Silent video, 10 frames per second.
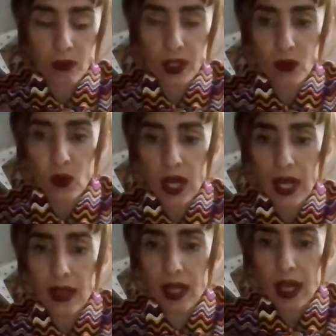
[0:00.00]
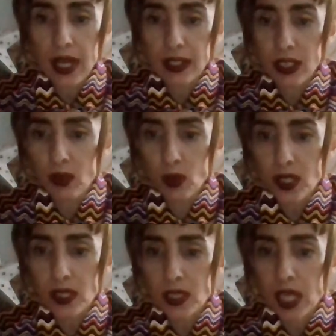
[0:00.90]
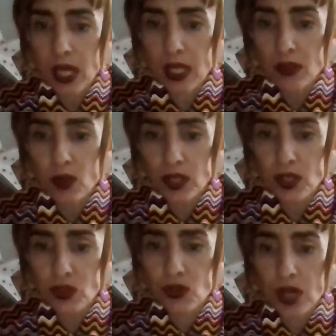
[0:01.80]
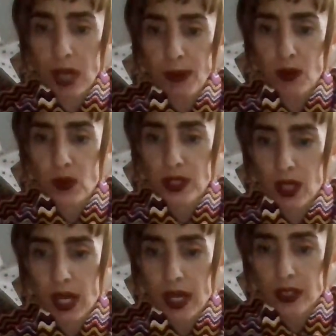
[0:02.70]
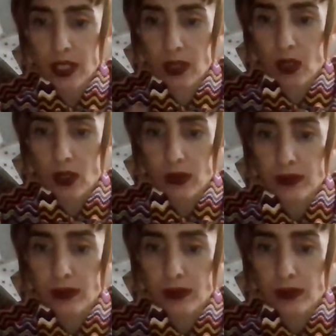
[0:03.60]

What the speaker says: Meanwhile, Angelo, what's the trouble with Angelo?